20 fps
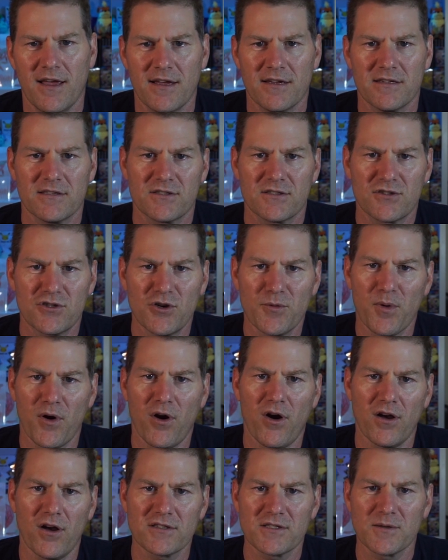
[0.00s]
Super
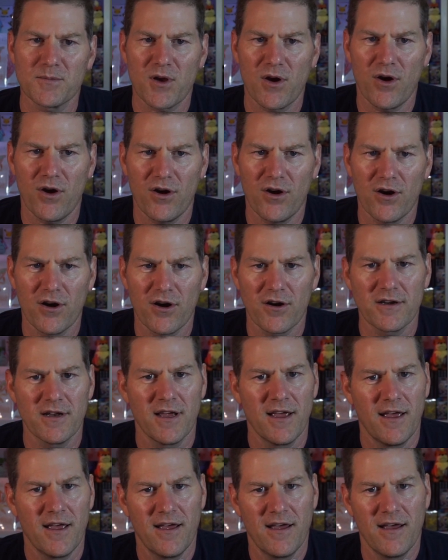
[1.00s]
awesome card.
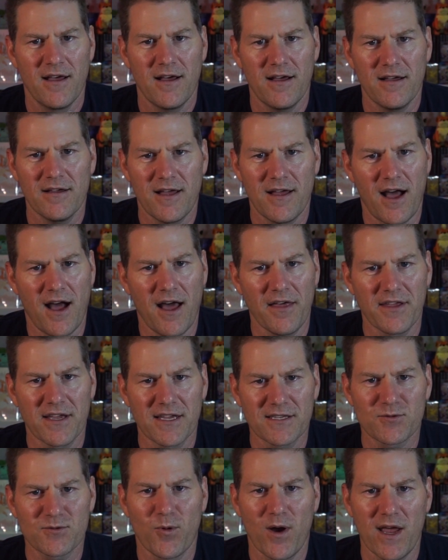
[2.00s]
I think
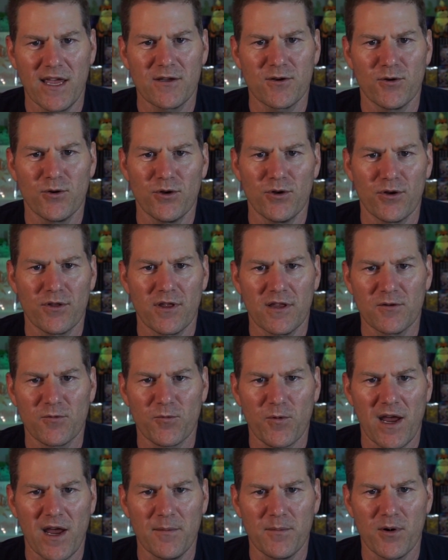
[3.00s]
it's way cooler than the
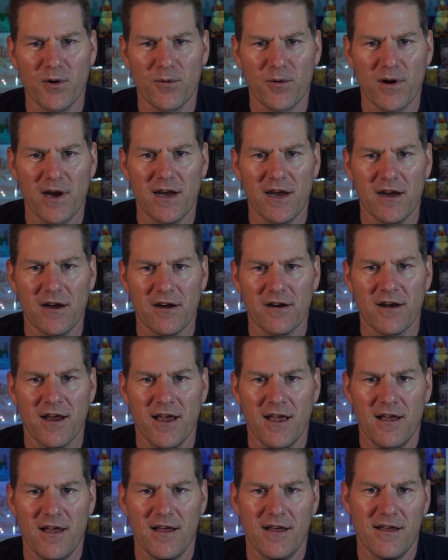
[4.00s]
Rainbow Rare.
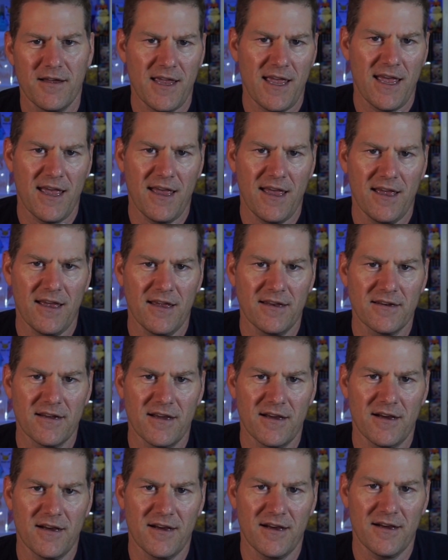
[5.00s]
And,
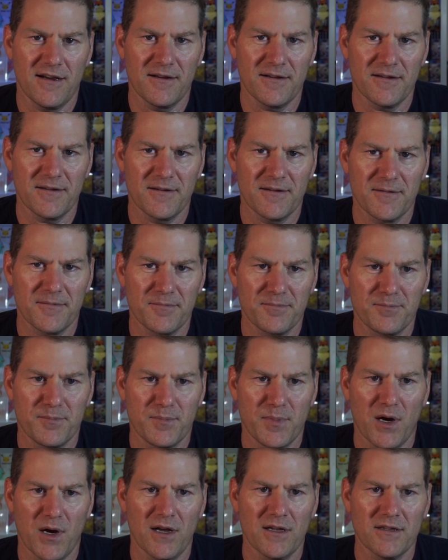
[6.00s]

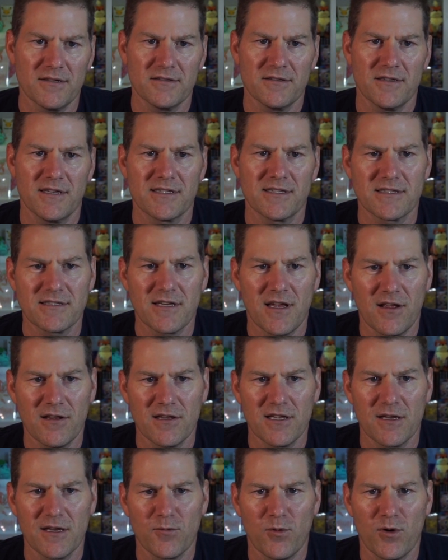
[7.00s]
but it's
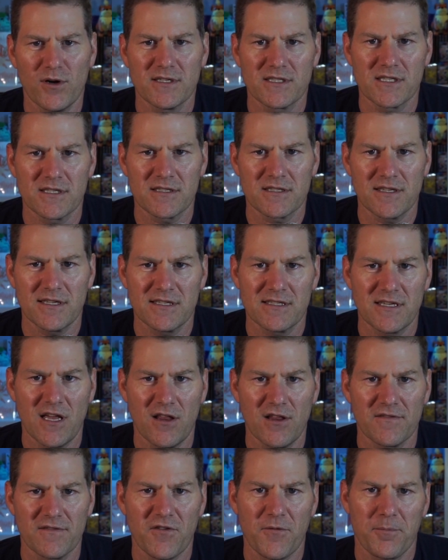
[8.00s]
selling, what is this? It's
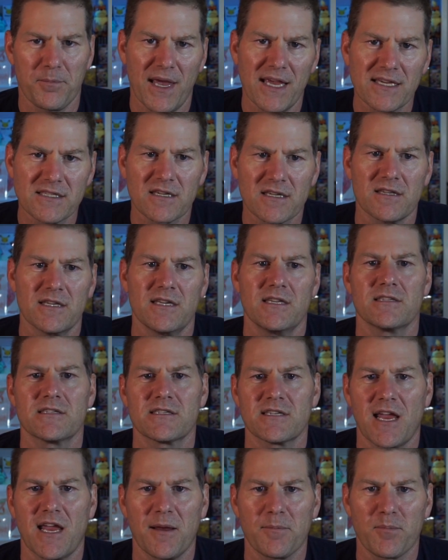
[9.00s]
selling for basically the
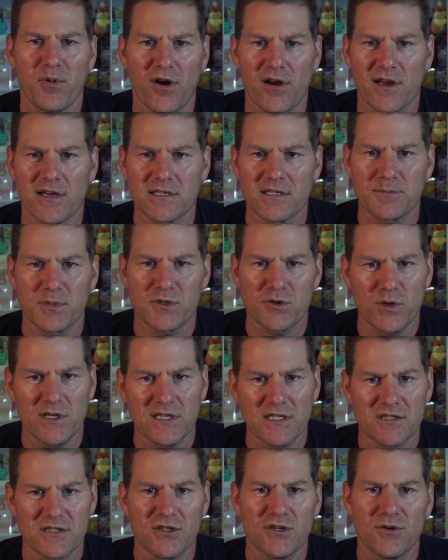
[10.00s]
same price. Between
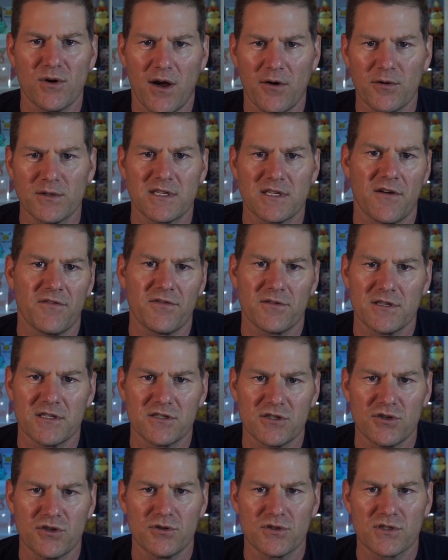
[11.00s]
the two, I would definitely
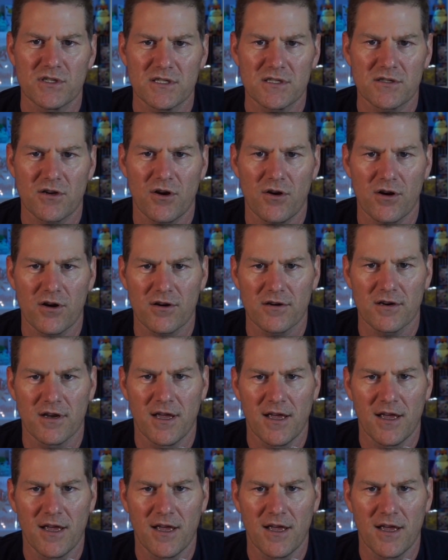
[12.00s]
choose this card.